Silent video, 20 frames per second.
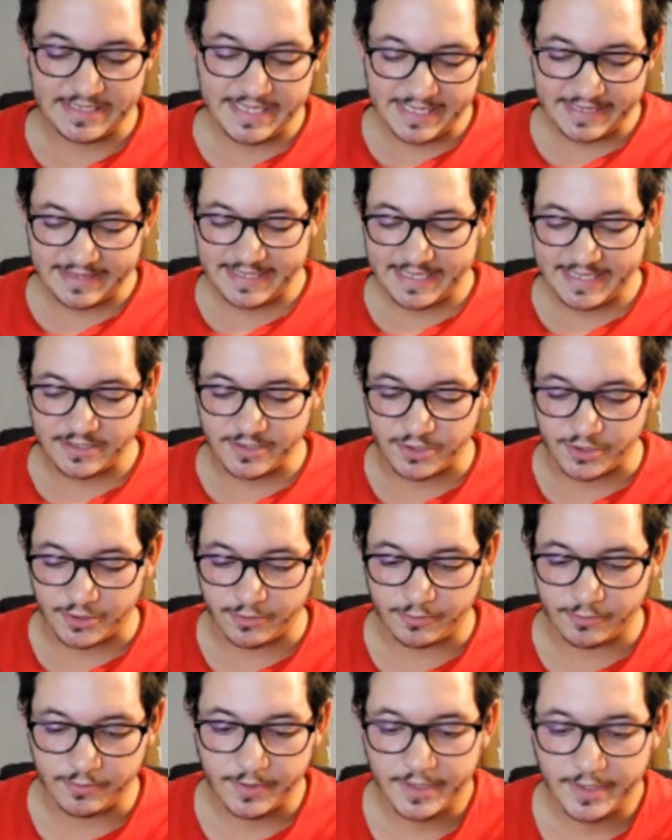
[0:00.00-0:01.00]
Yet they
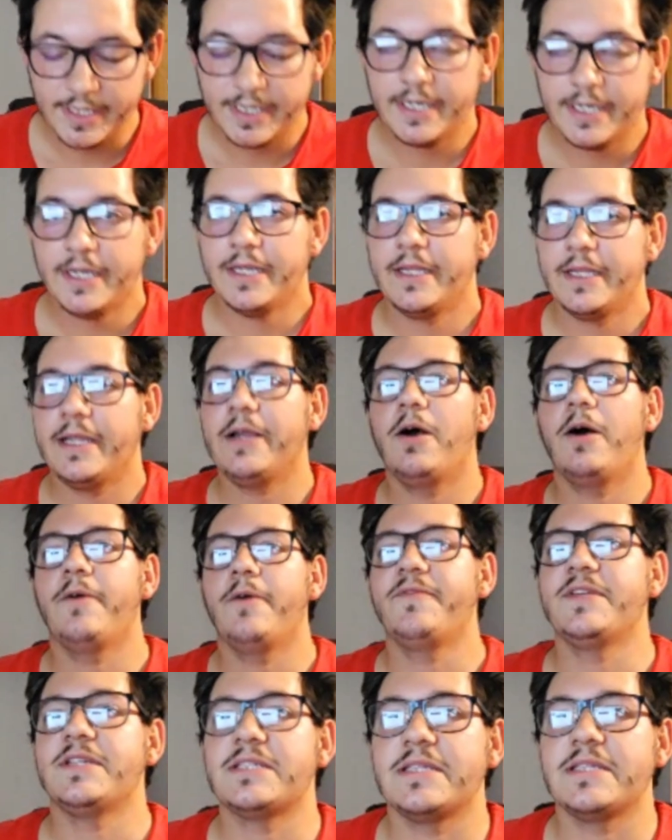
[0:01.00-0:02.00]
do. They
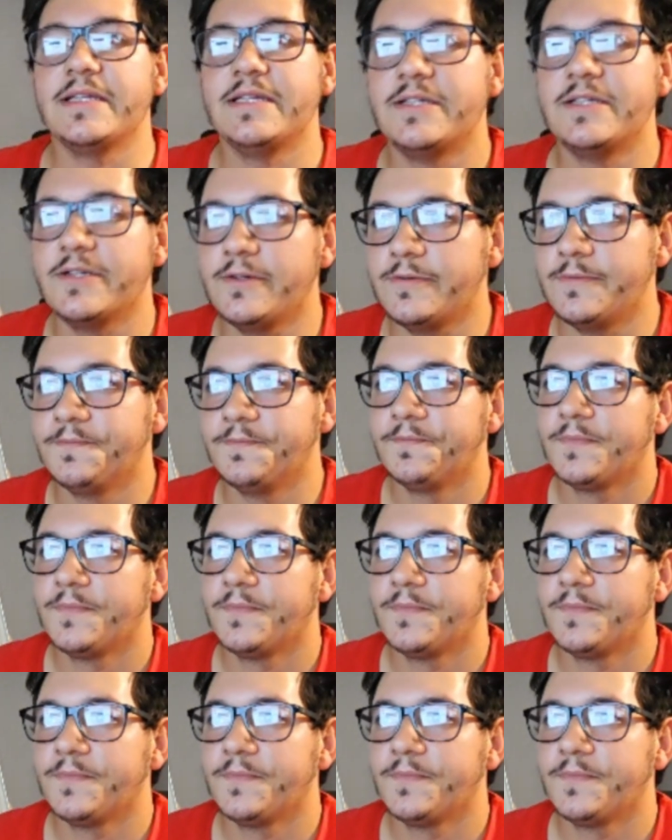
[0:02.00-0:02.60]
obviously do.